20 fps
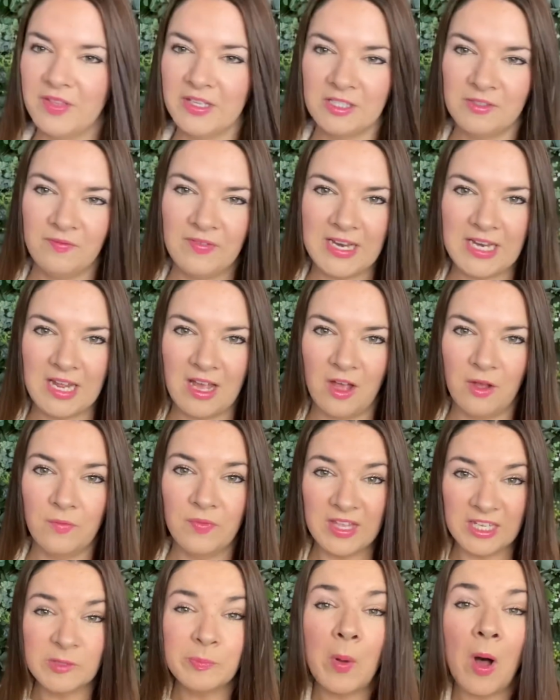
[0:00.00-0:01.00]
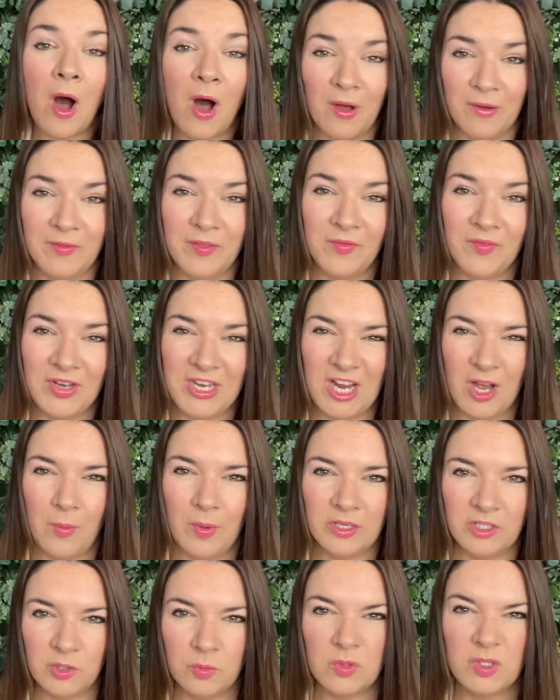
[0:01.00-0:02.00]
video, this part of the video, I'll
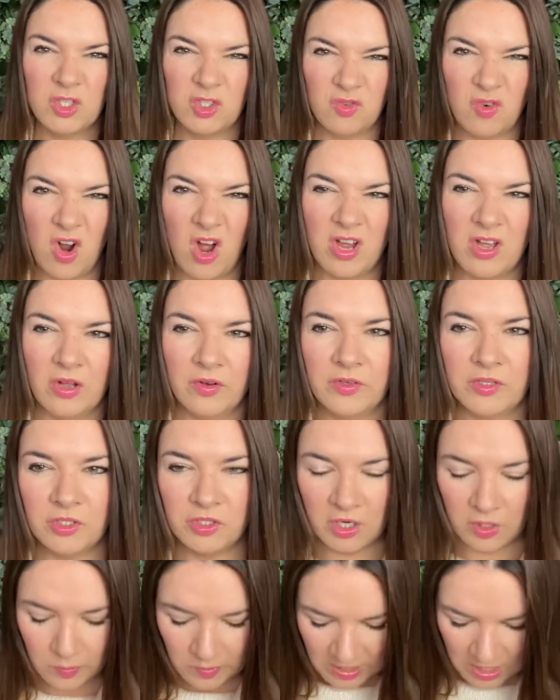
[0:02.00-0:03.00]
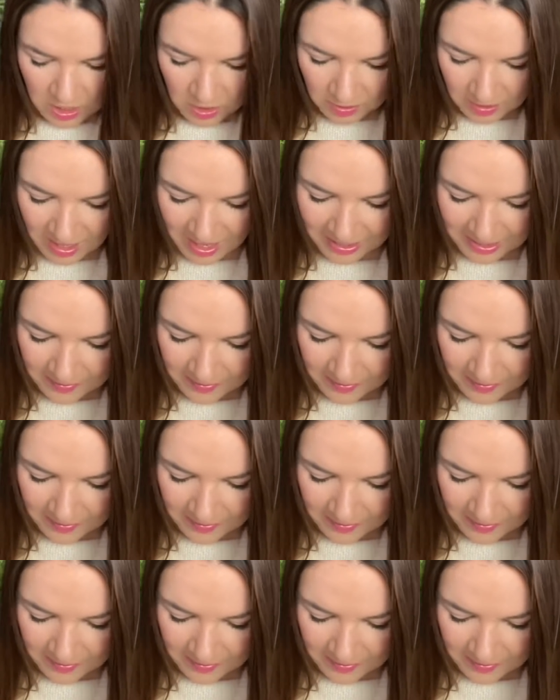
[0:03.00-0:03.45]
do a try on to show you what they look like and